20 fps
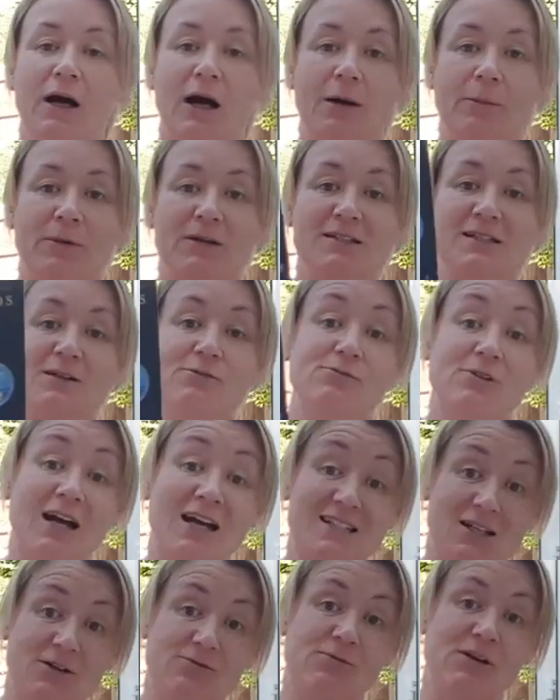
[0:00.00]
Because um,
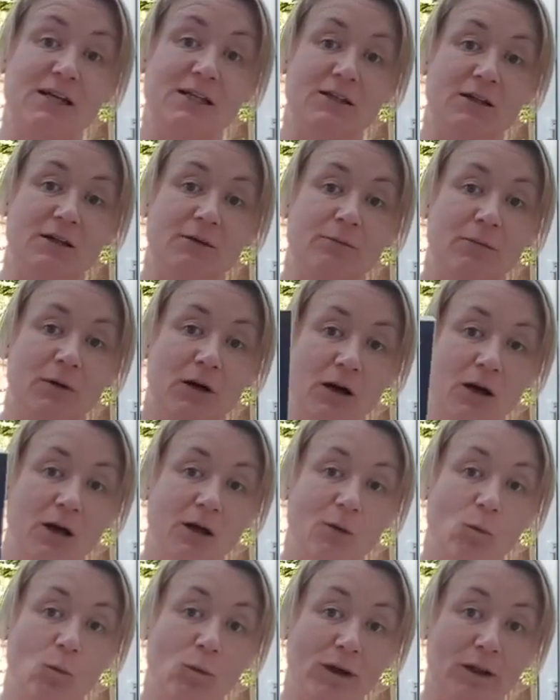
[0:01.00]
as I read them,
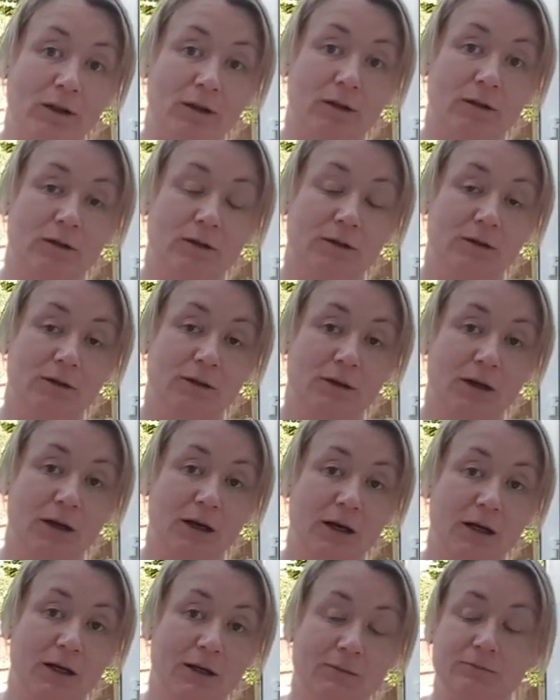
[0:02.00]
I will
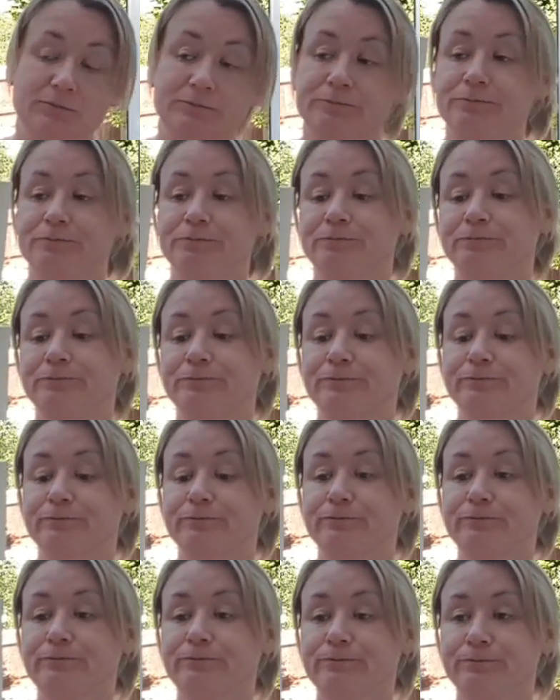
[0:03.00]
um,
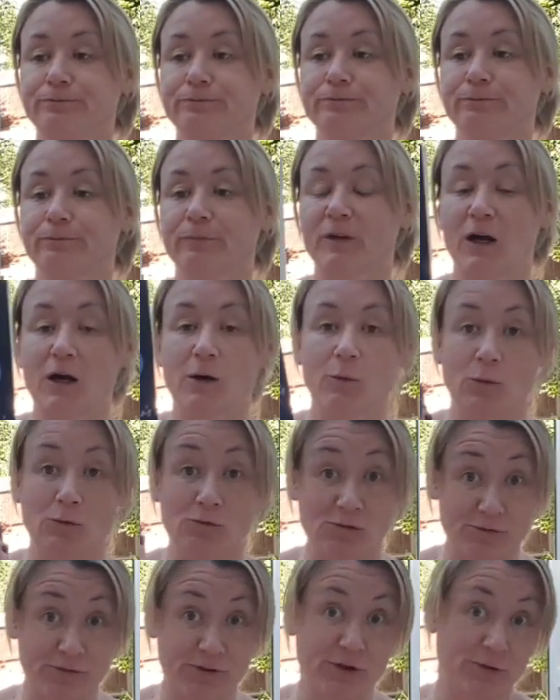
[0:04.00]
I will
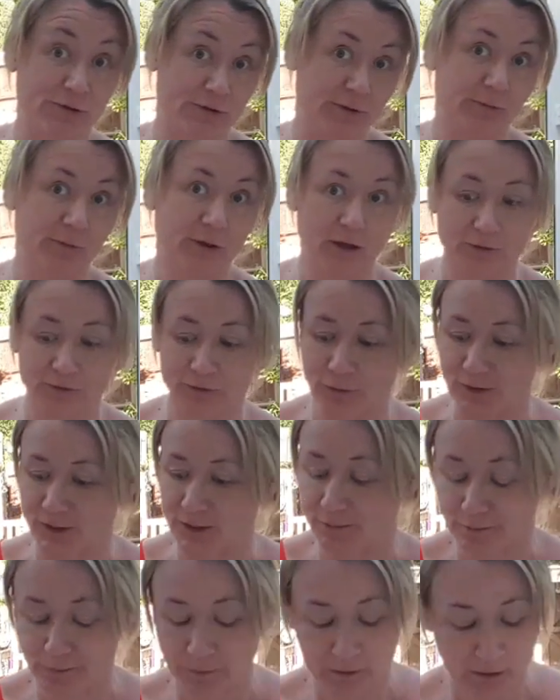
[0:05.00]
review them
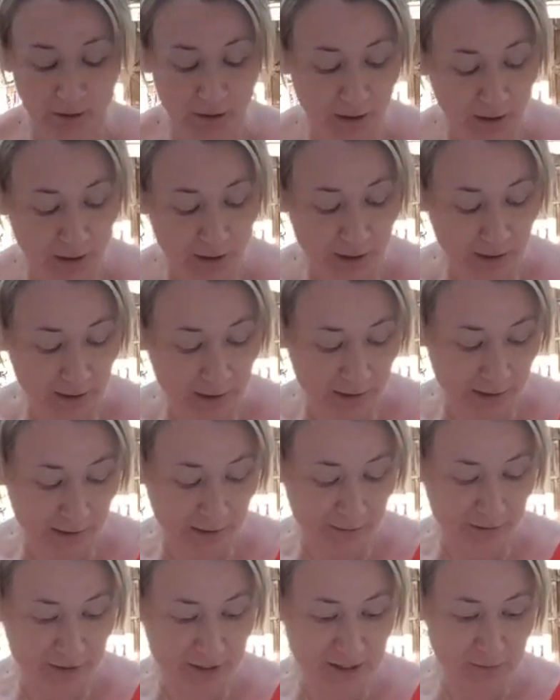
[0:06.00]
afterwards.
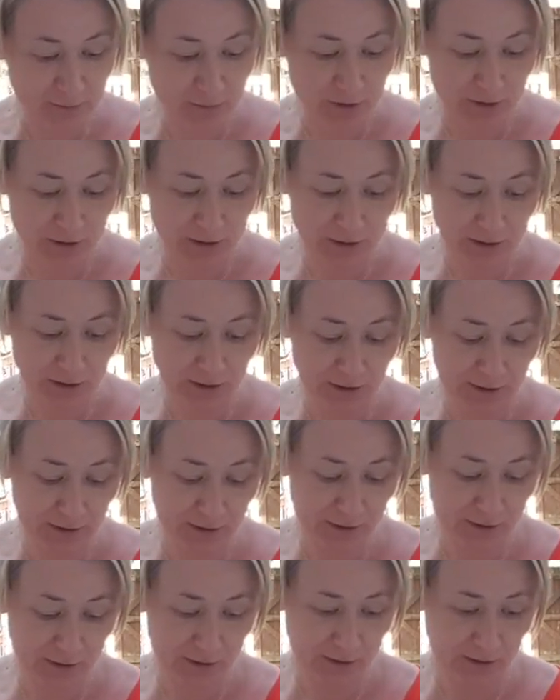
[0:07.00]
Uh, this
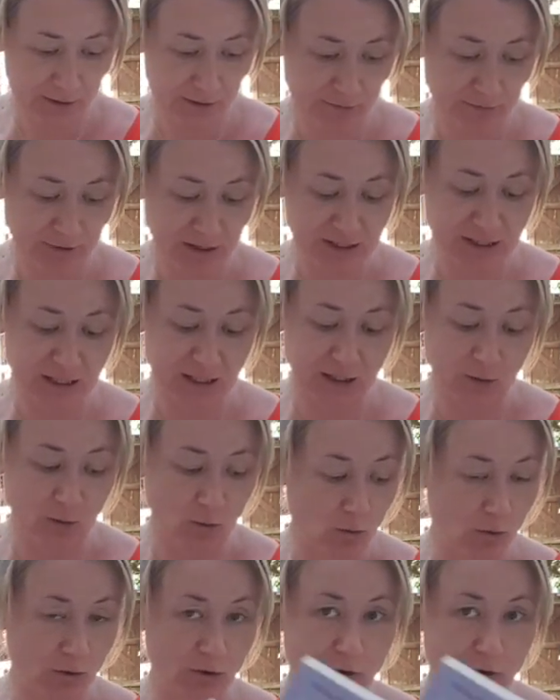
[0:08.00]
one, Ready or